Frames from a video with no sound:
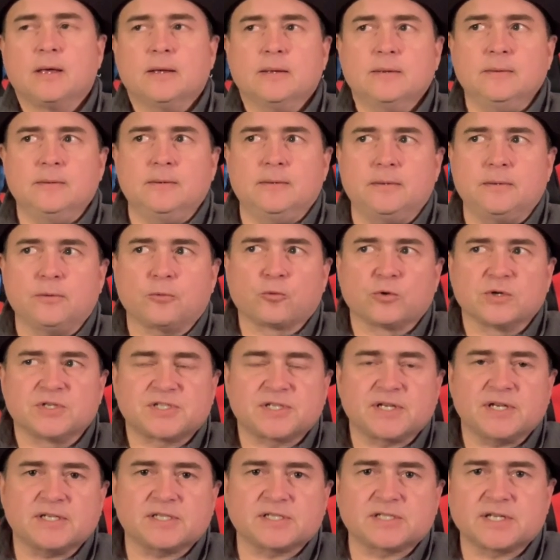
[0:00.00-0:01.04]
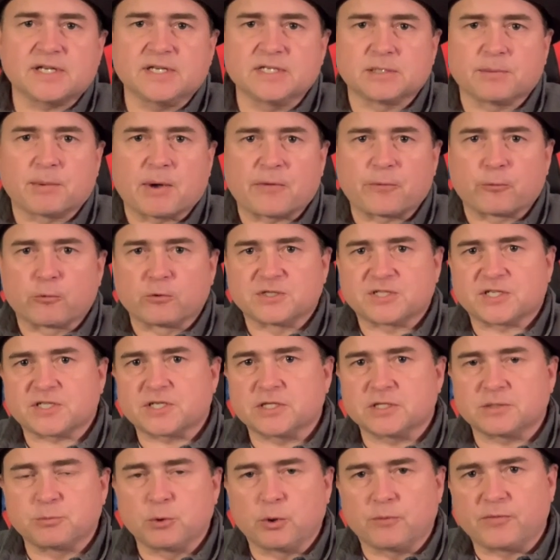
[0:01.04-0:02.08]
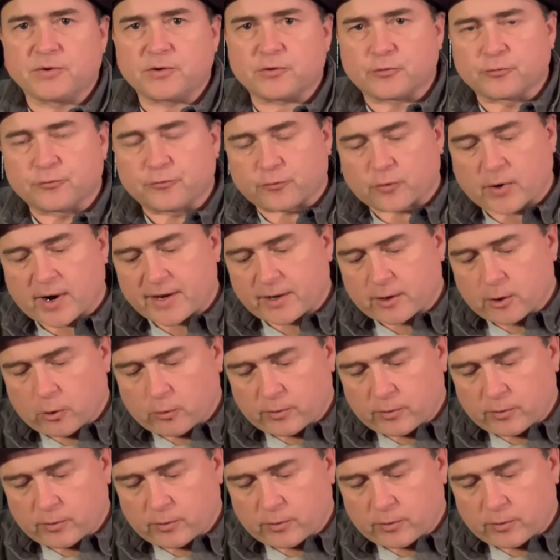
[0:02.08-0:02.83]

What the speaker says: Resist is about the resistance movement to Franco